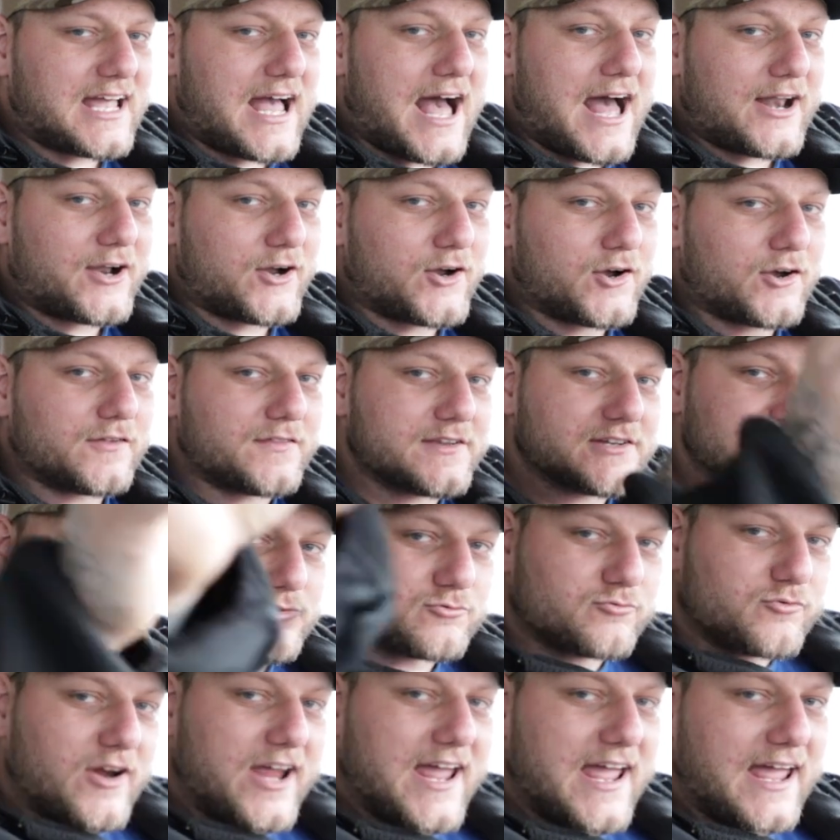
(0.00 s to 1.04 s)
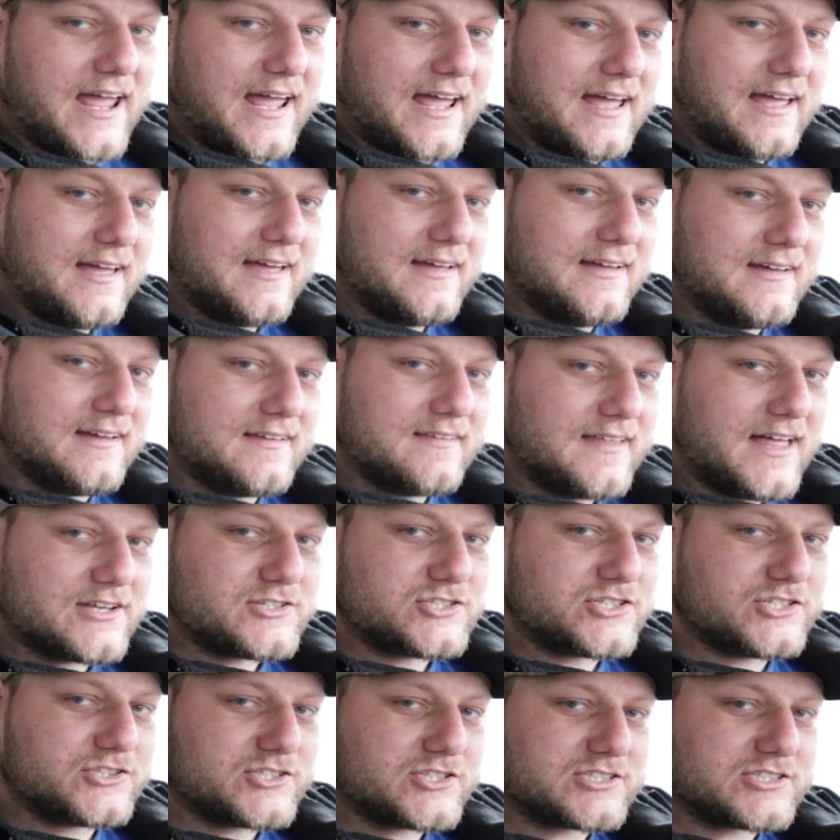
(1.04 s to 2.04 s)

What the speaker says: got her this ring that she